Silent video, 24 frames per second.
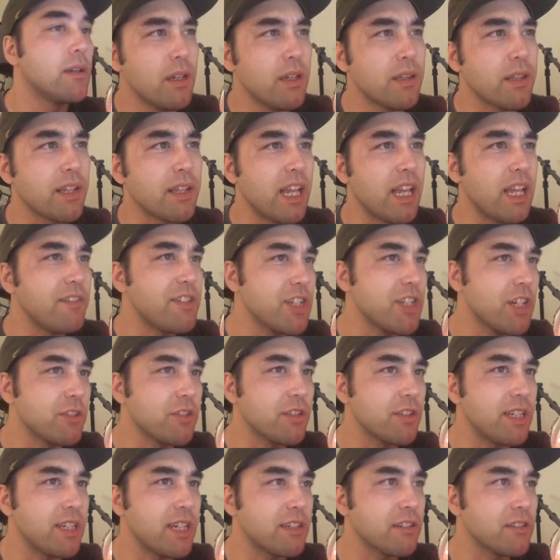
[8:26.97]
The cave shelter
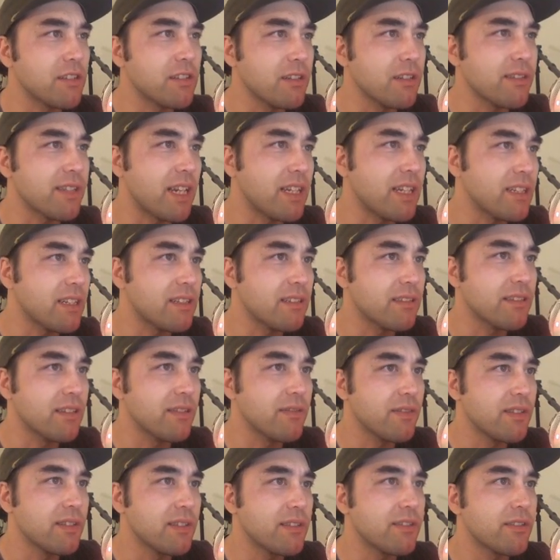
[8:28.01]
Neanderthals and
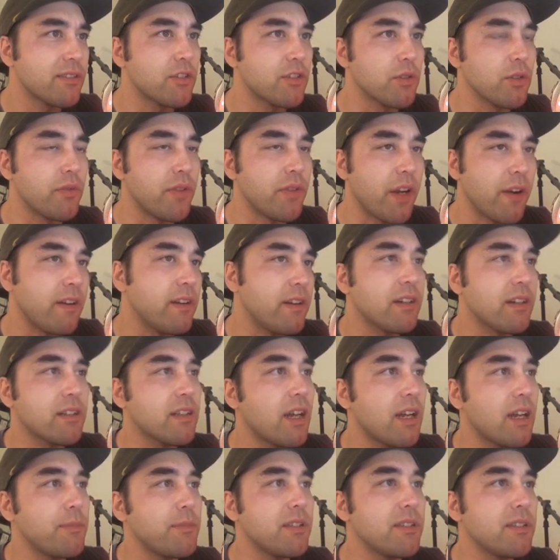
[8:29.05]
Denisovans through varying
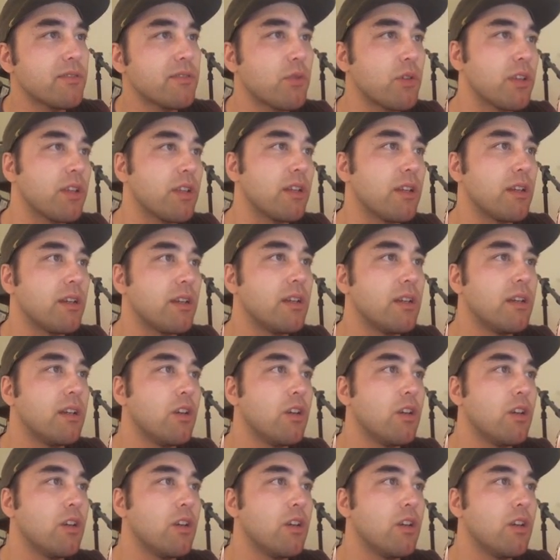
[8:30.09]
climates were the